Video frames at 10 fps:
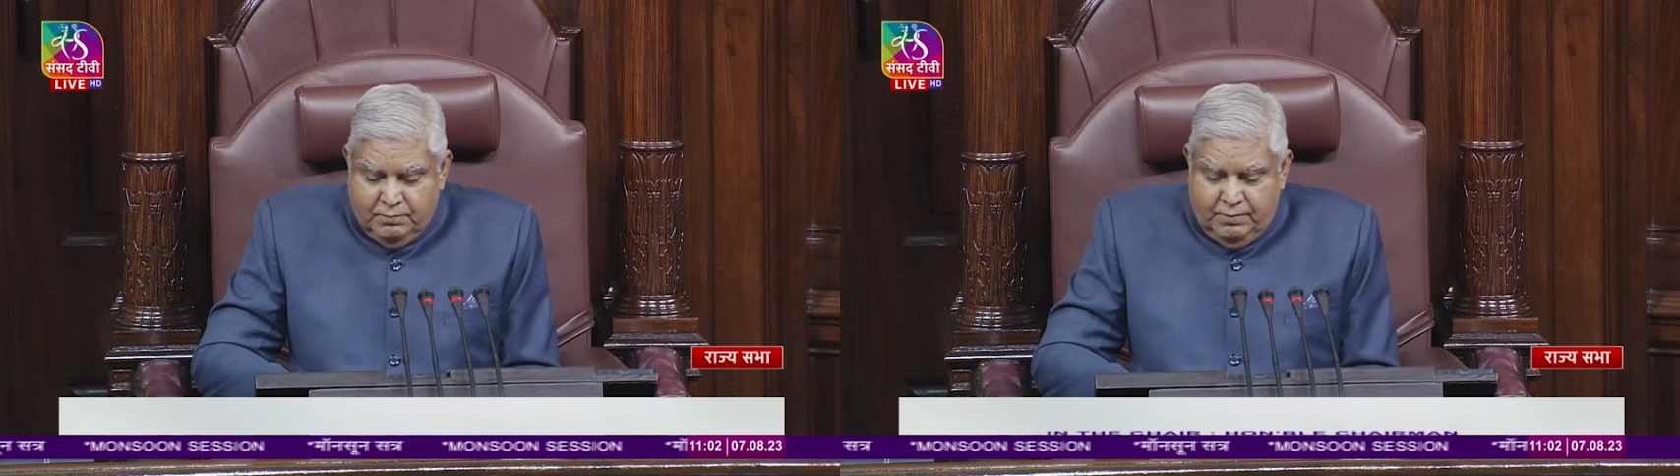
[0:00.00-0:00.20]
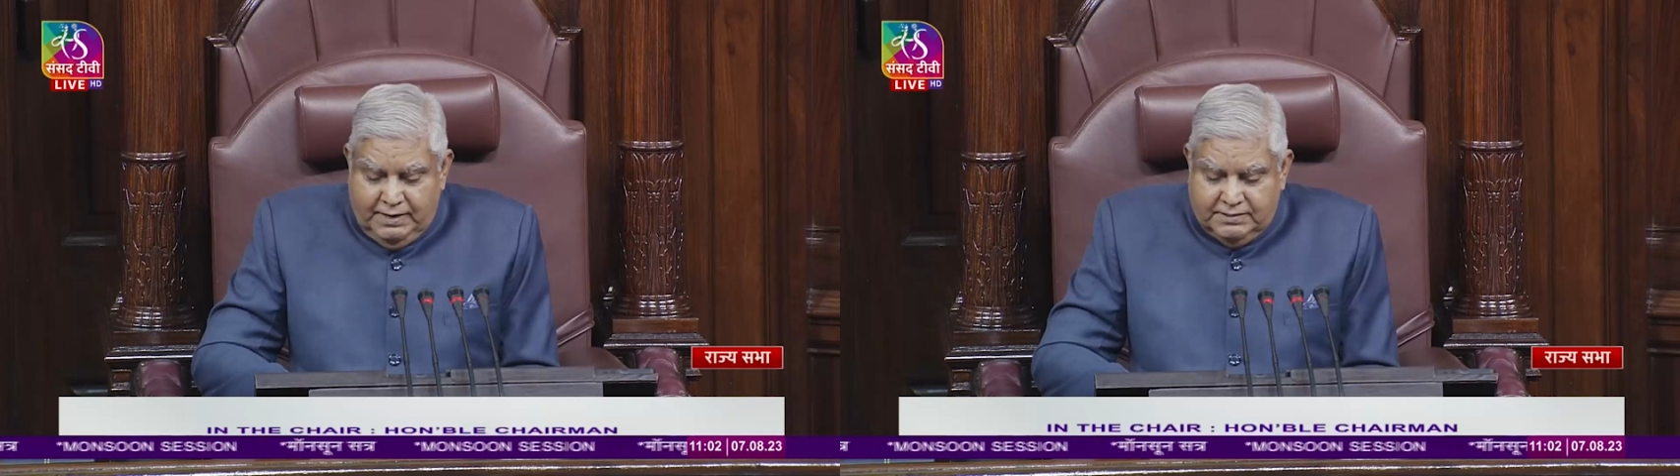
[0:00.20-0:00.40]

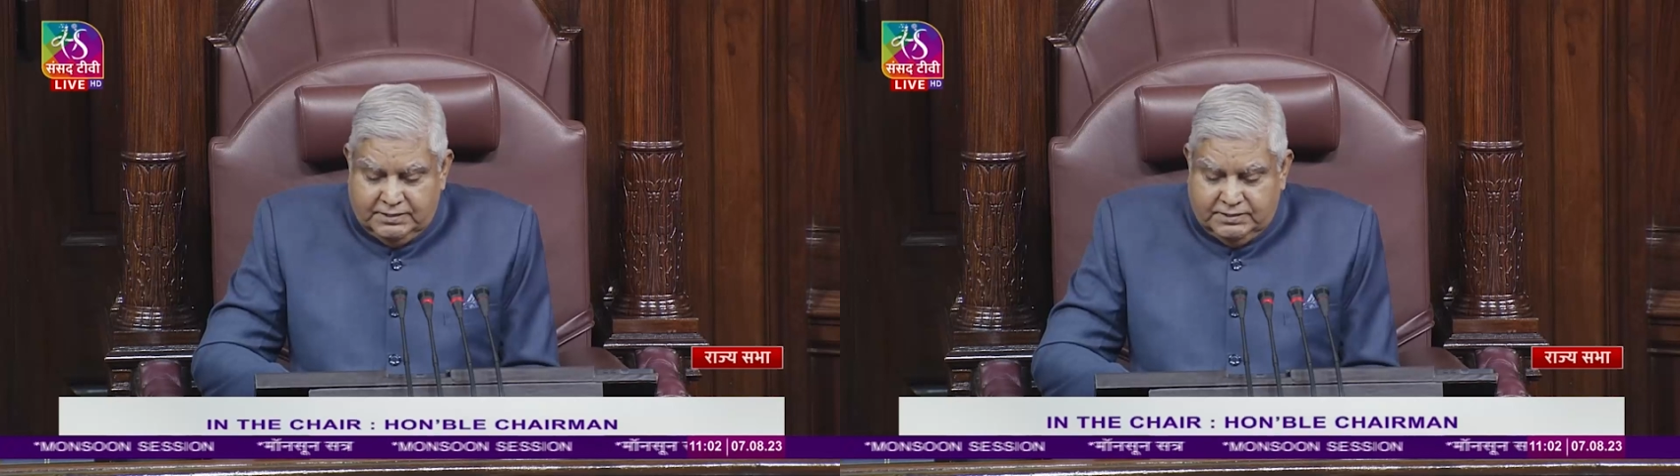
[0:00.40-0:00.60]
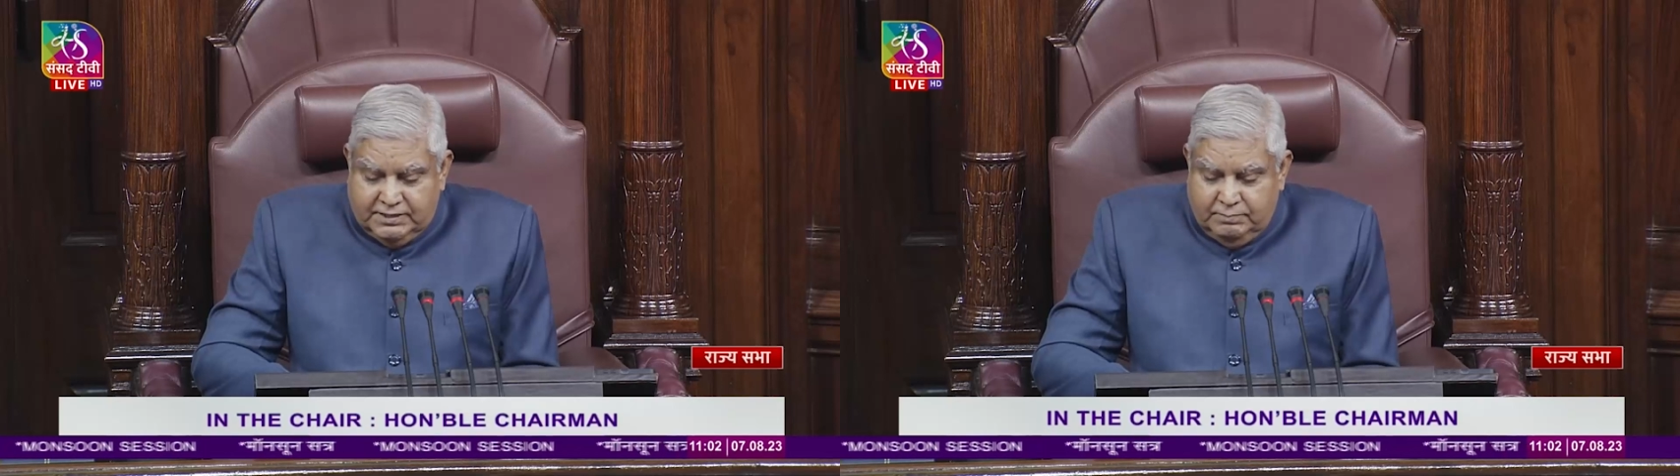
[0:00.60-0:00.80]
while
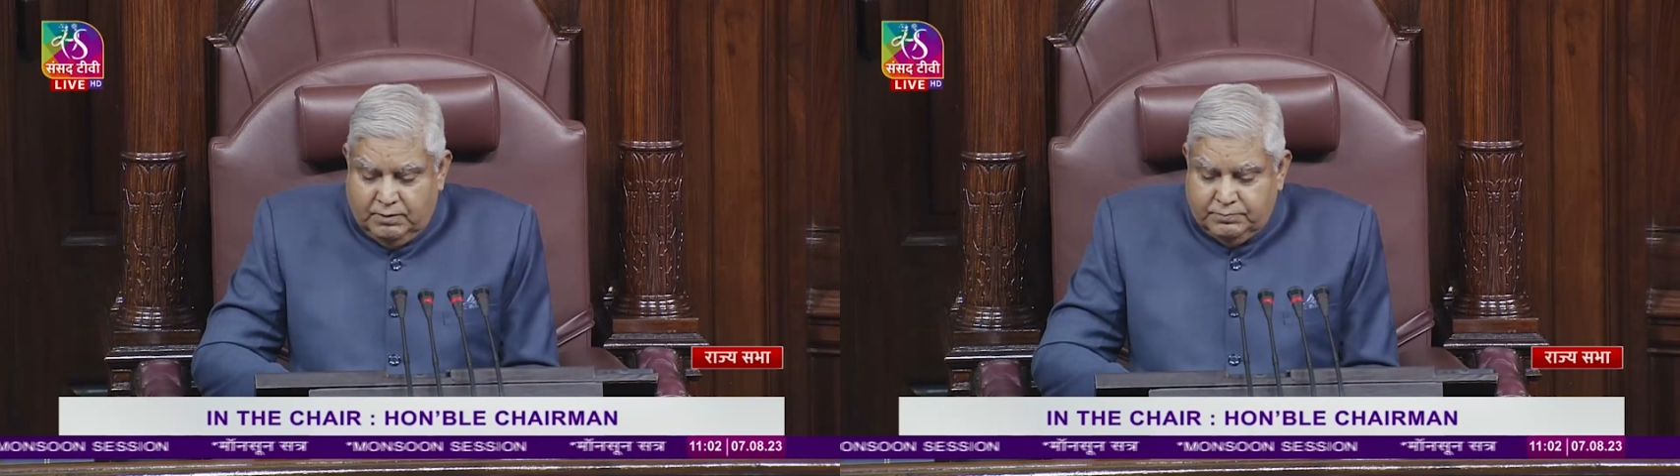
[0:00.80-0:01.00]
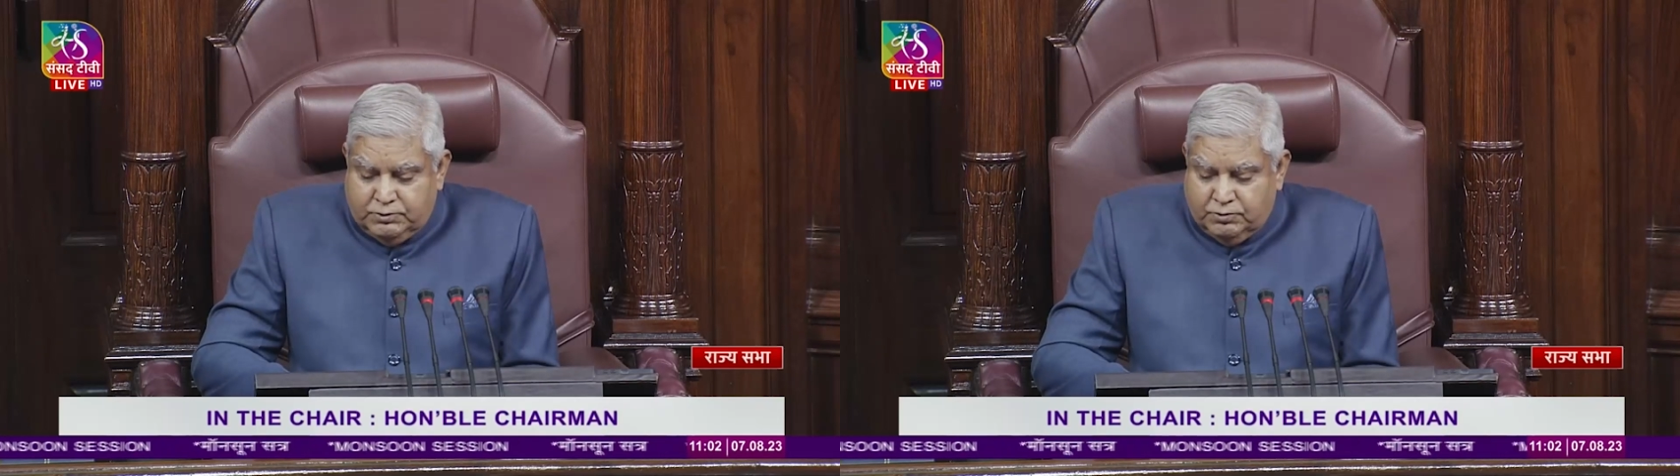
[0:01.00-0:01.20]
the team
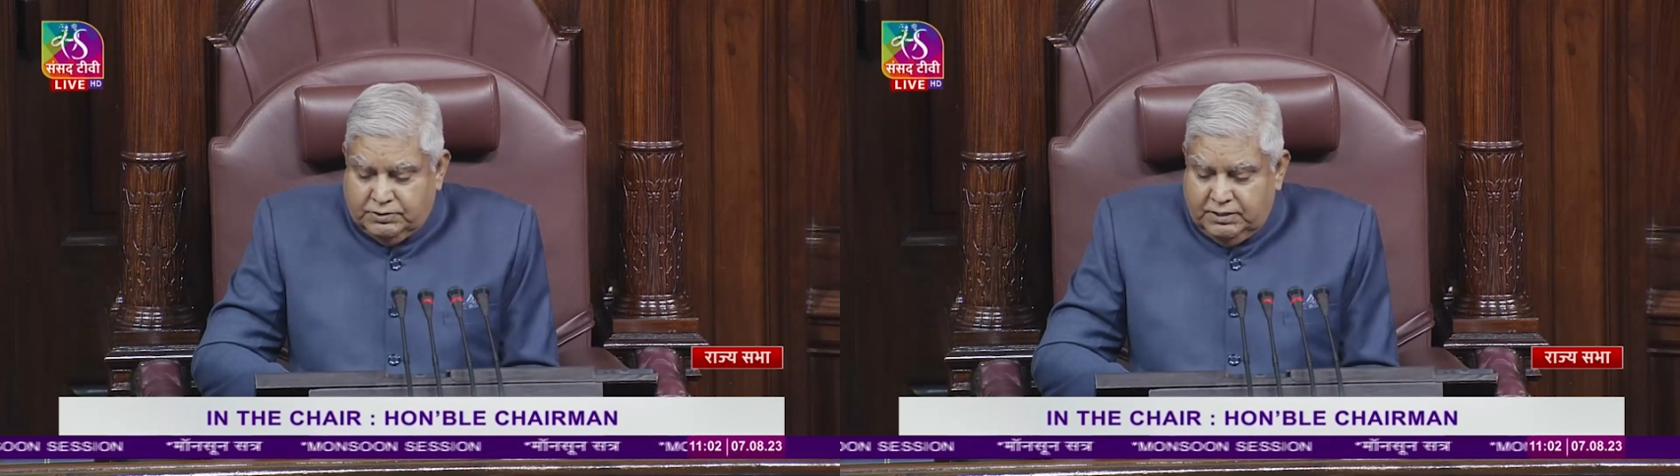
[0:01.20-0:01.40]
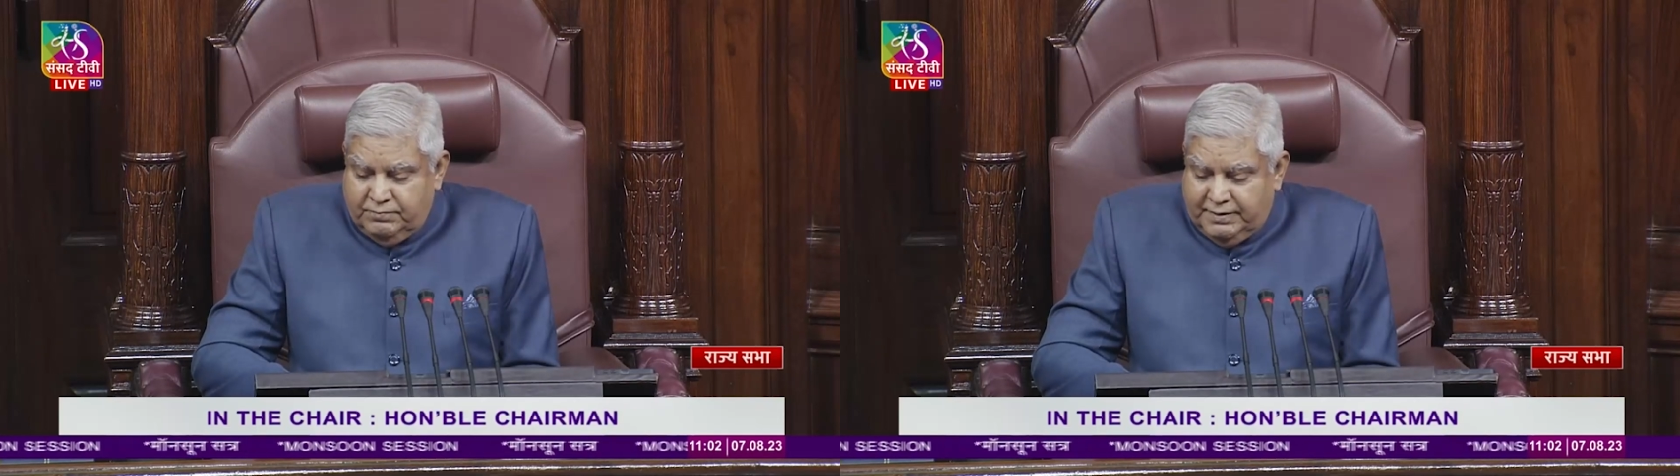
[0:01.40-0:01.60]
of
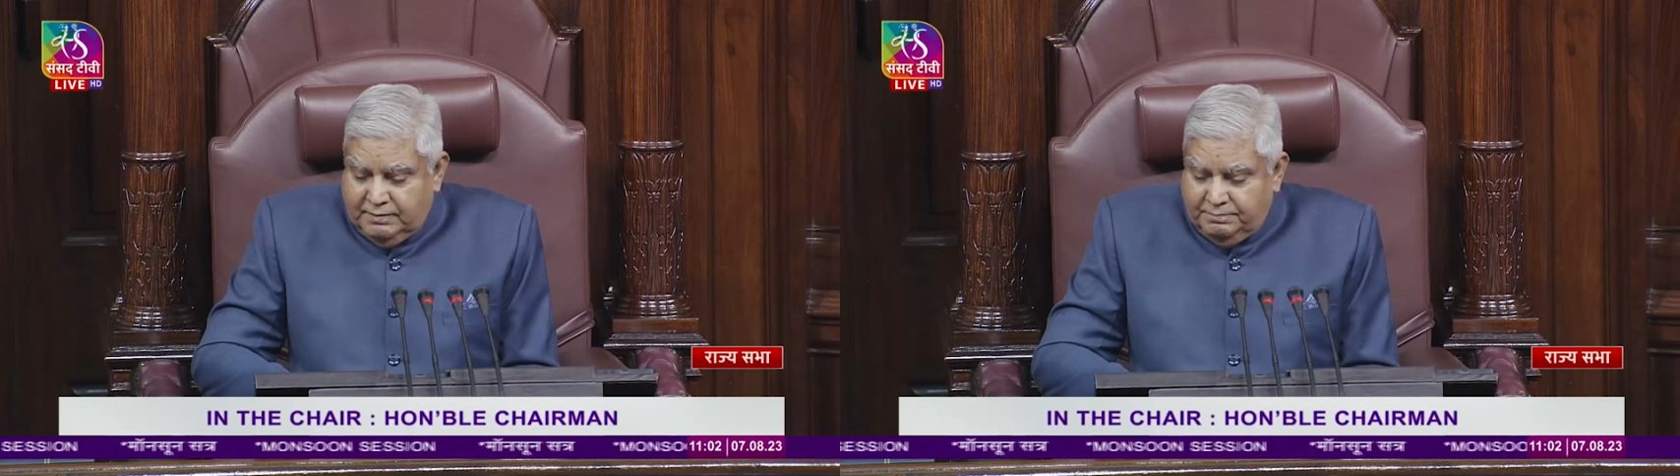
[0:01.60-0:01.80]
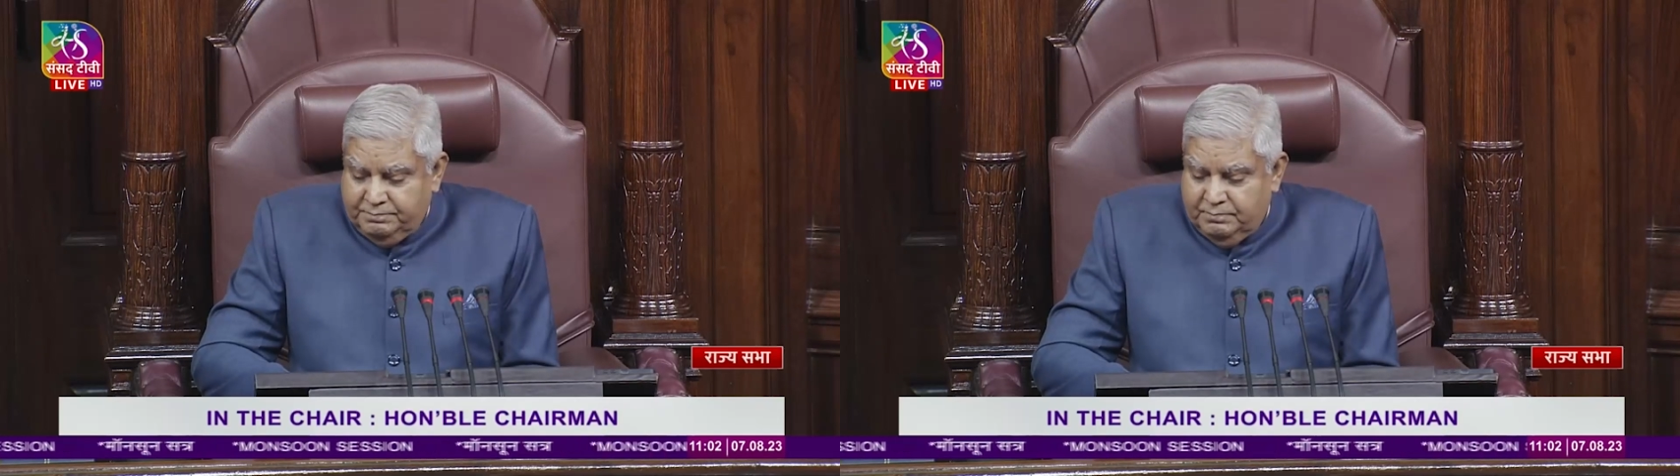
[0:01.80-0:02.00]
Jyoti
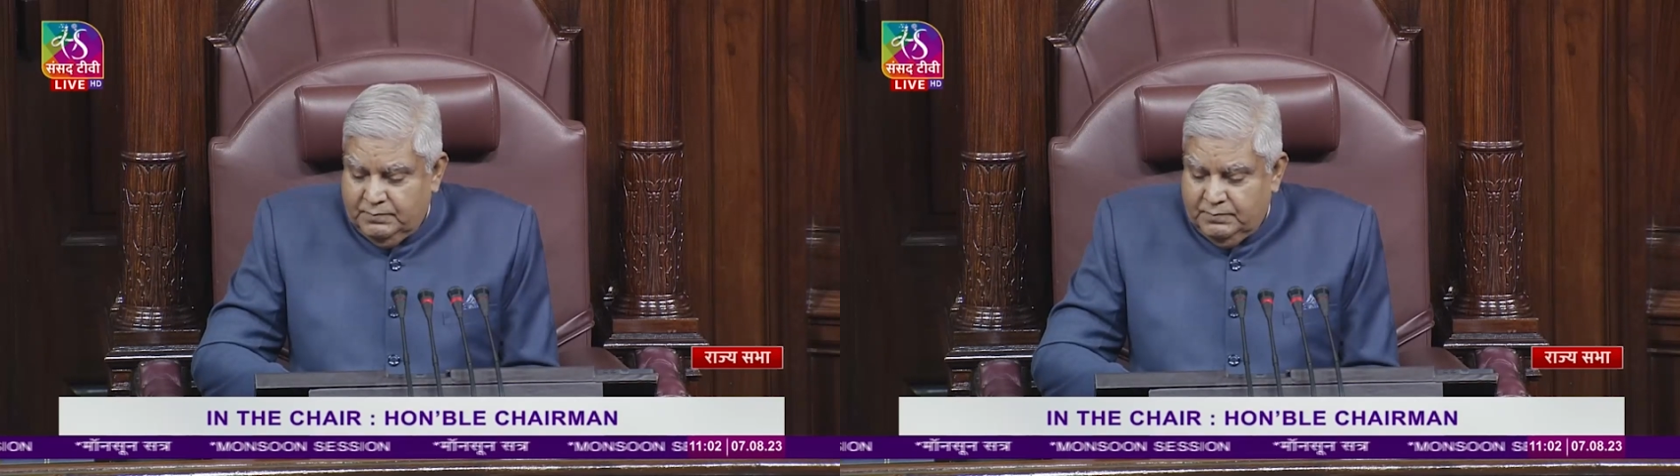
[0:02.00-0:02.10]
Vennam,